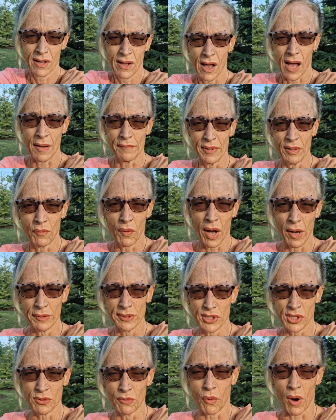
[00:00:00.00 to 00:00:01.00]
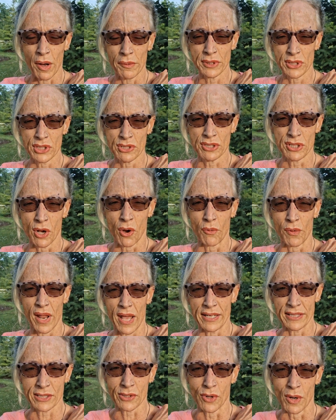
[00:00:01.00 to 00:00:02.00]
I mean, why would you
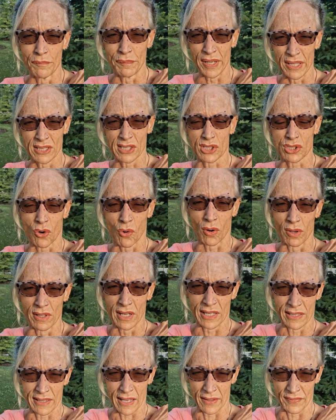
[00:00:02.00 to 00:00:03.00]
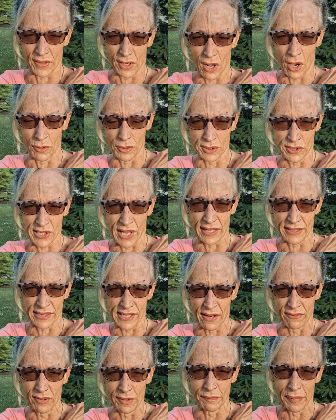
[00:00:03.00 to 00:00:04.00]
donate to a big store like that always gets
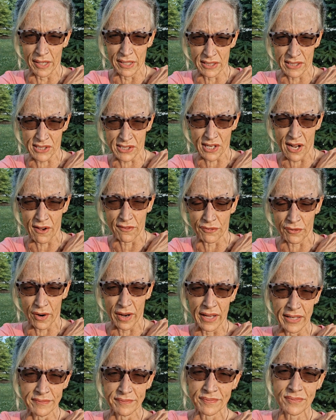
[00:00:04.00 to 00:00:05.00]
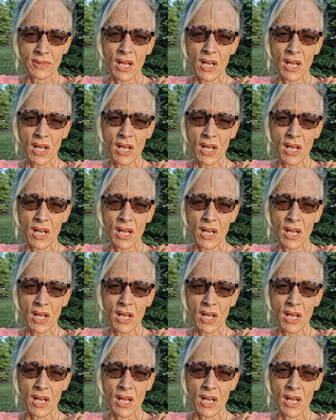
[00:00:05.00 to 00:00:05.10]
everybody's stuff, right?